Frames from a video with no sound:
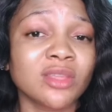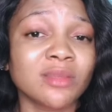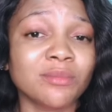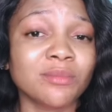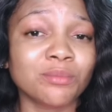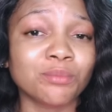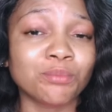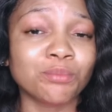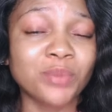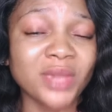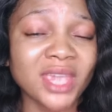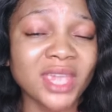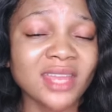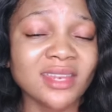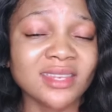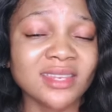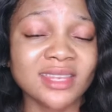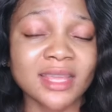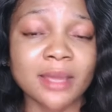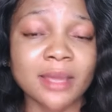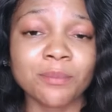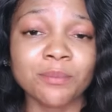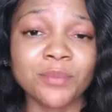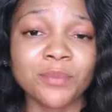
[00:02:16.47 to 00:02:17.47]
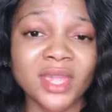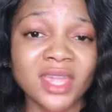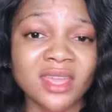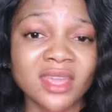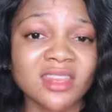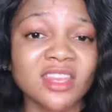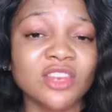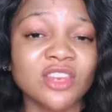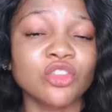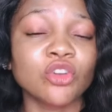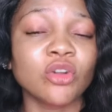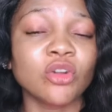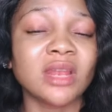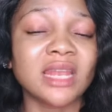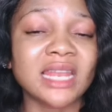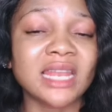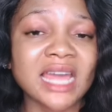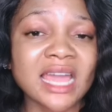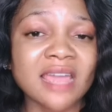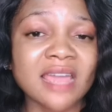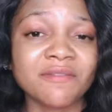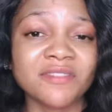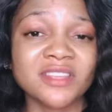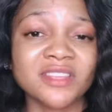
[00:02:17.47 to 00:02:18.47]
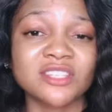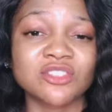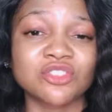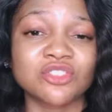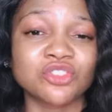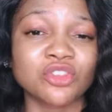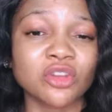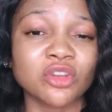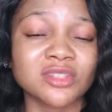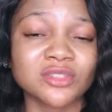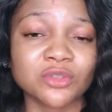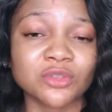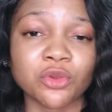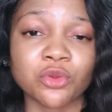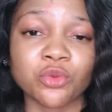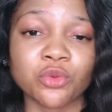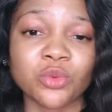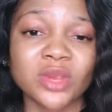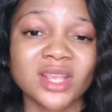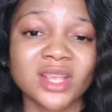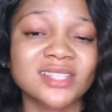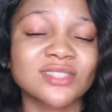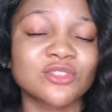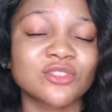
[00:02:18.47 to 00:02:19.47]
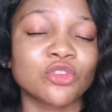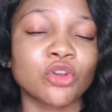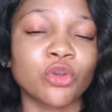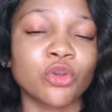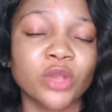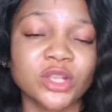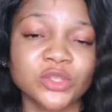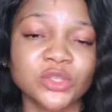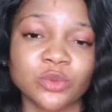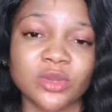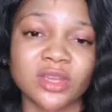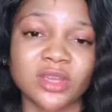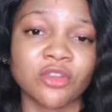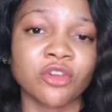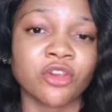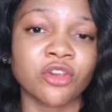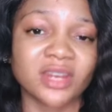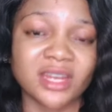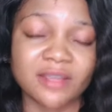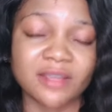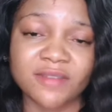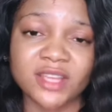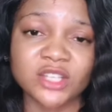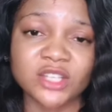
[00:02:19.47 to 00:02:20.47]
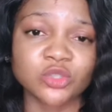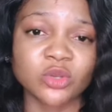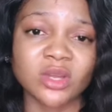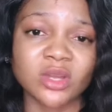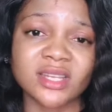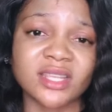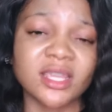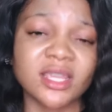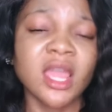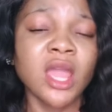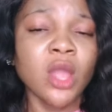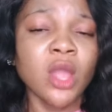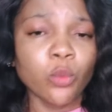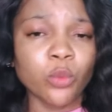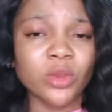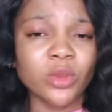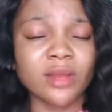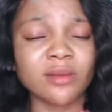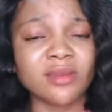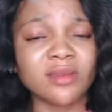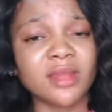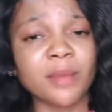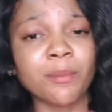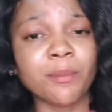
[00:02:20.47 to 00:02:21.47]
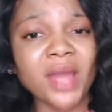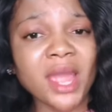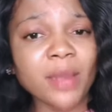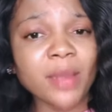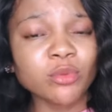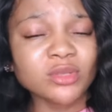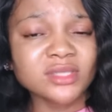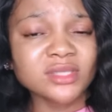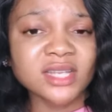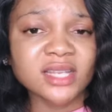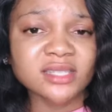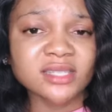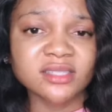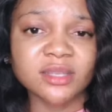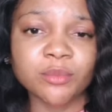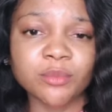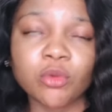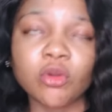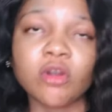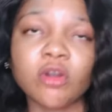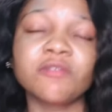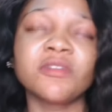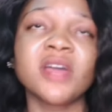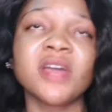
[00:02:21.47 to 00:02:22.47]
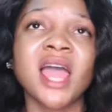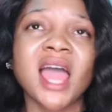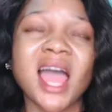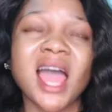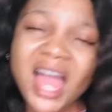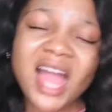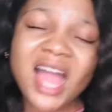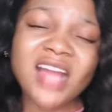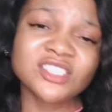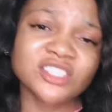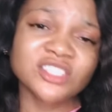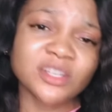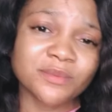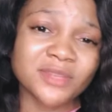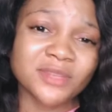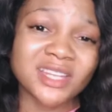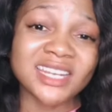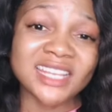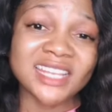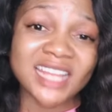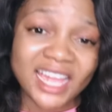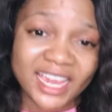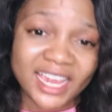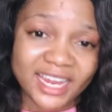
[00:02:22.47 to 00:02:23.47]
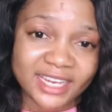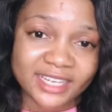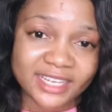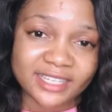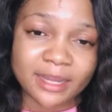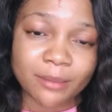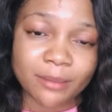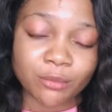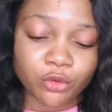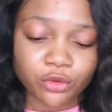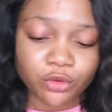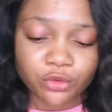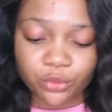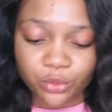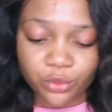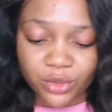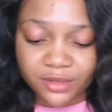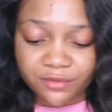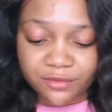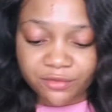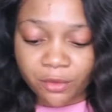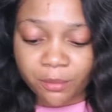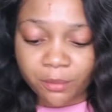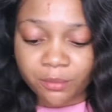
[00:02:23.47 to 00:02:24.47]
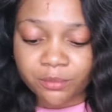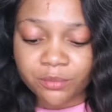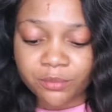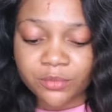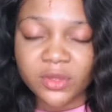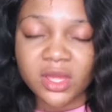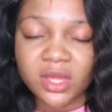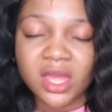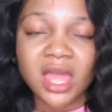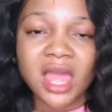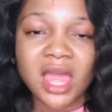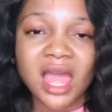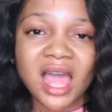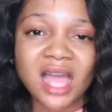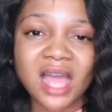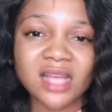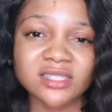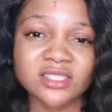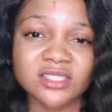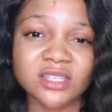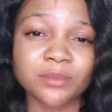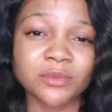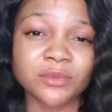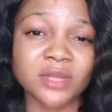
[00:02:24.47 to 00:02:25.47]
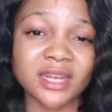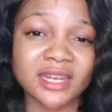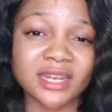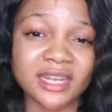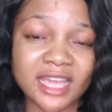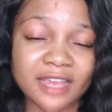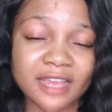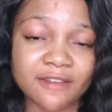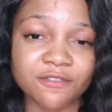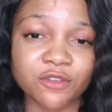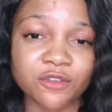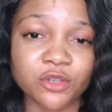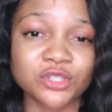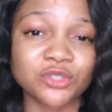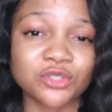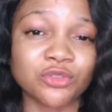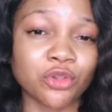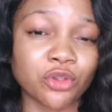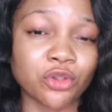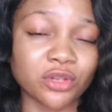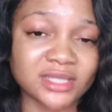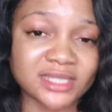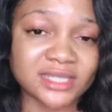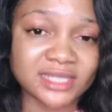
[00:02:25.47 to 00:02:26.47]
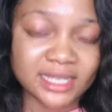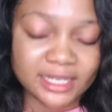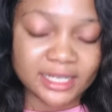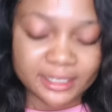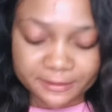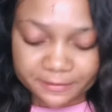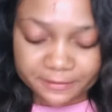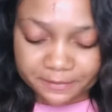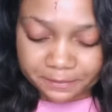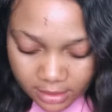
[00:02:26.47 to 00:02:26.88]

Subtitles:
Being in your life is just a risk. You're going to get hurt eventually. The Bible says in the book of Acts chapter 9, I'm going to read from Acts chapter 9 verse 13.